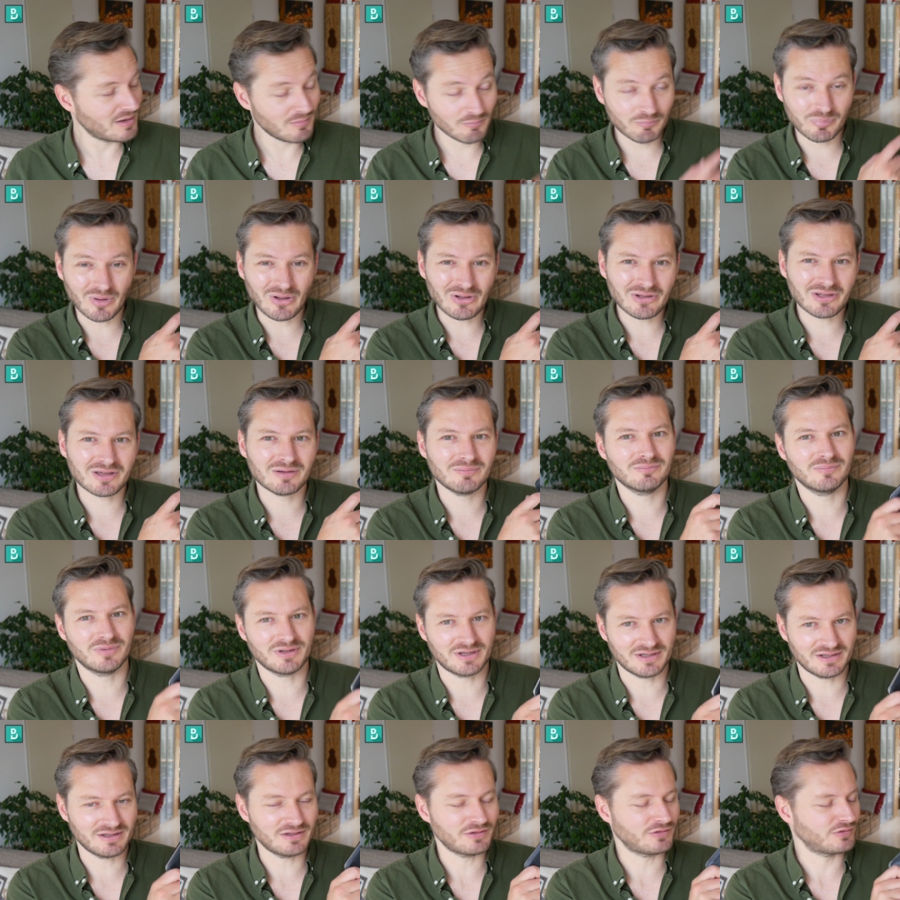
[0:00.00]
Bulk,
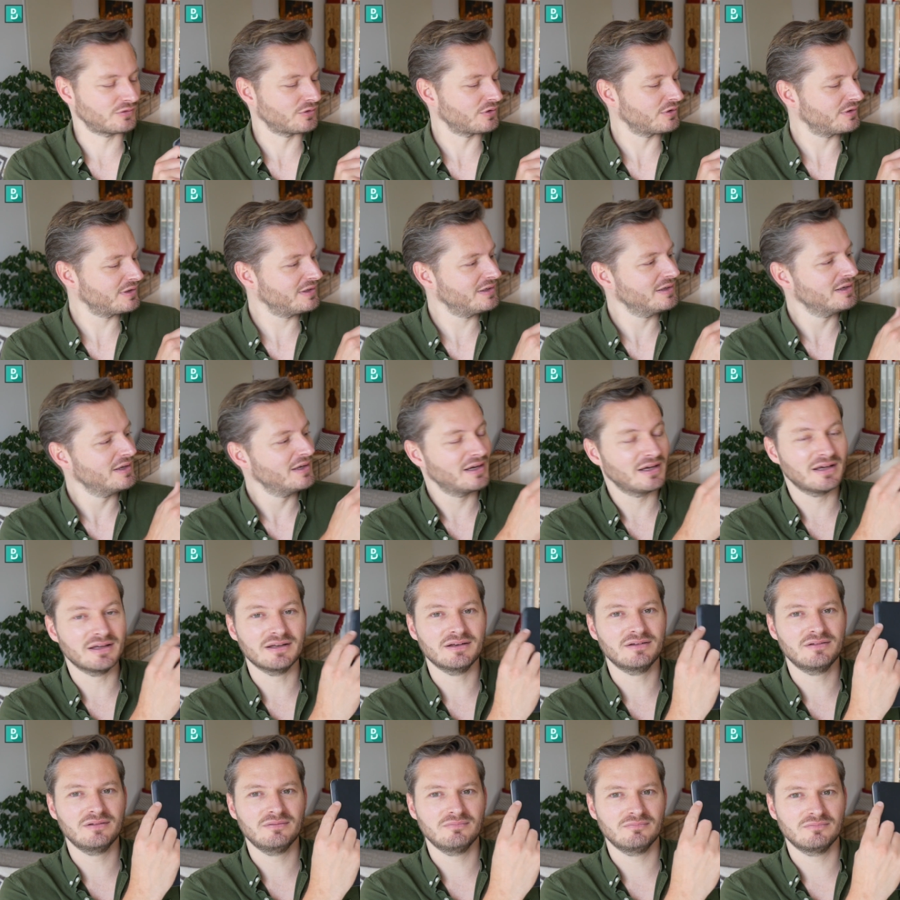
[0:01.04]
but it is sturdy.
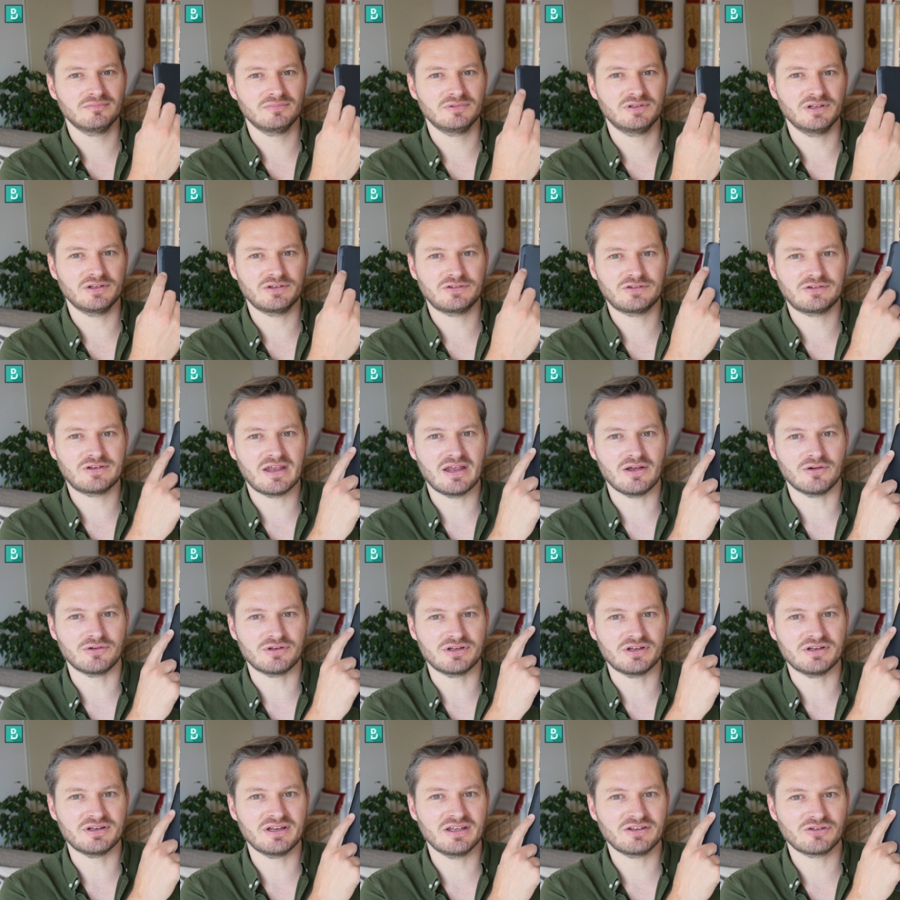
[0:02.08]
It does stay on
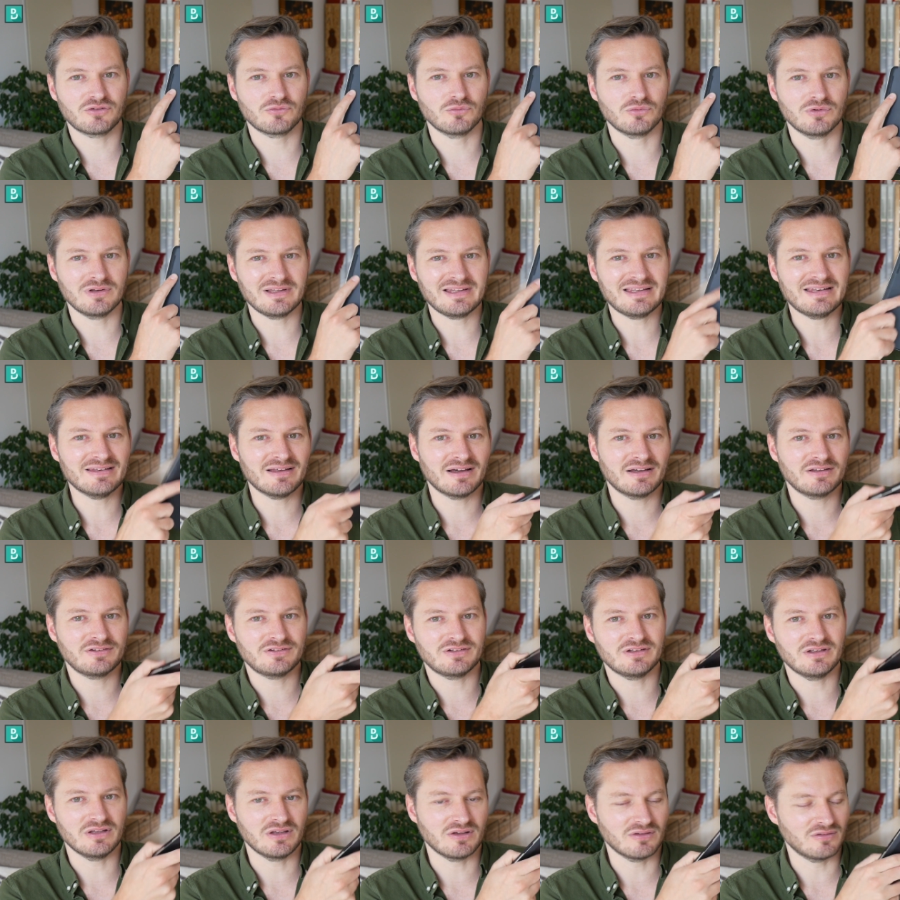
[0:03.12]
your desk really
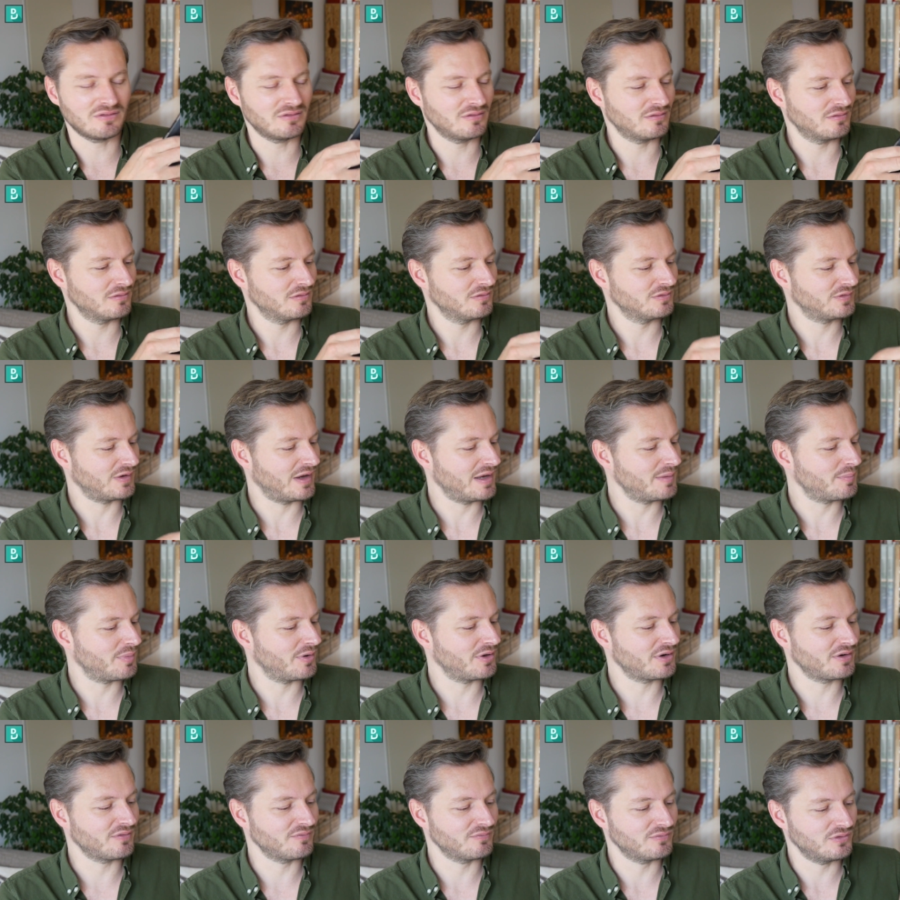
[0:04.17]
nice, and you can type
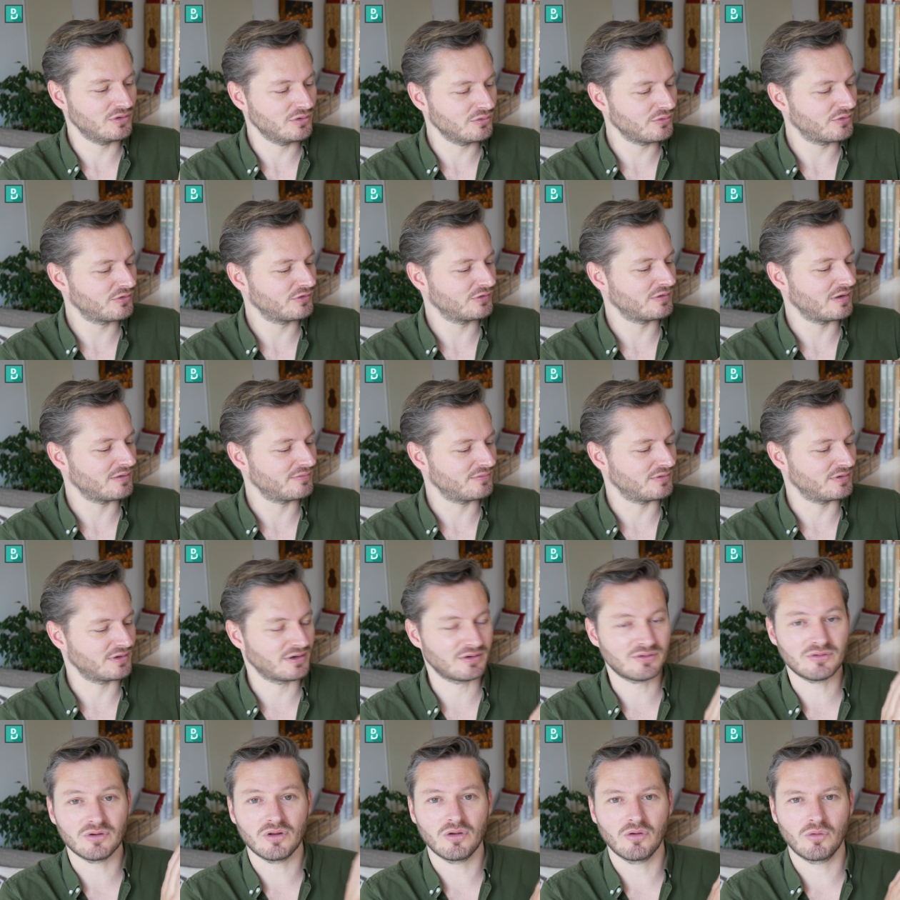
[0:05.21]
on it and view stuff
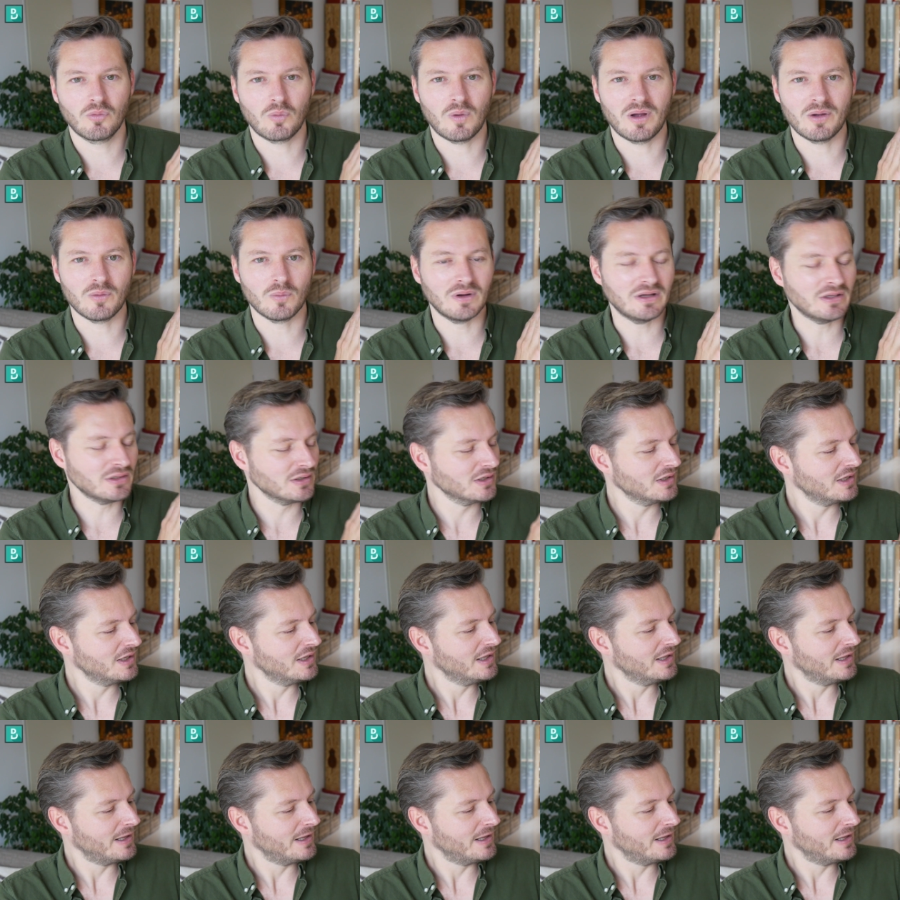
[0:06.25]
on it quite well.